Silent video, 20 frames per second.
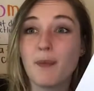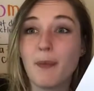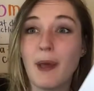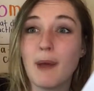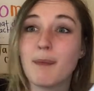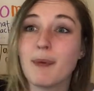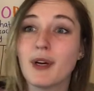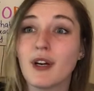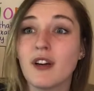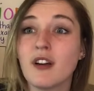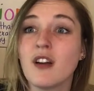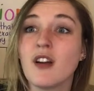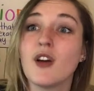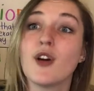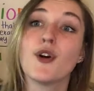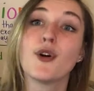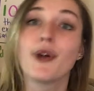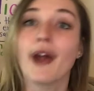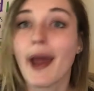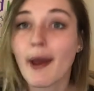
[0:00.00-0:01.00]
of paper
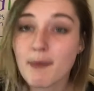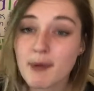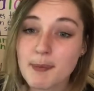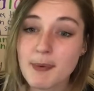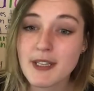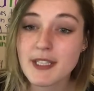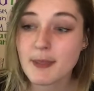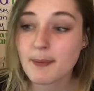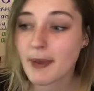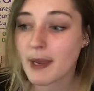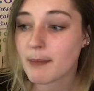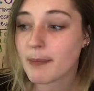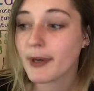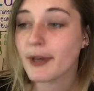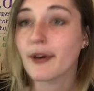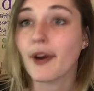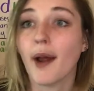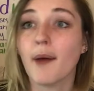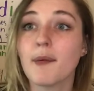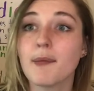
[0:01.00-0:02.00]
grab a piece of paper,
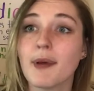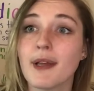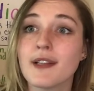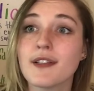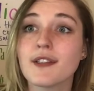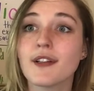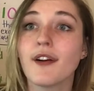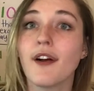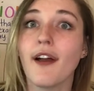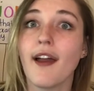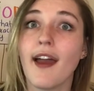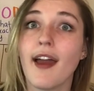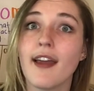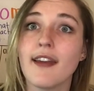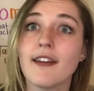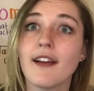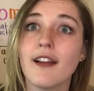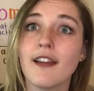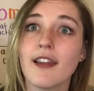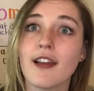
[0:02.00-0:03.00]
grab a pencil,
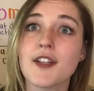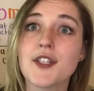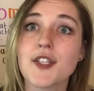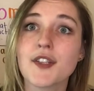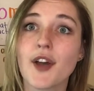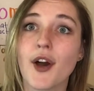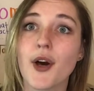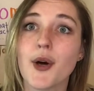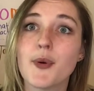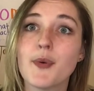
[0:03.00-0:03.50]
and let's go.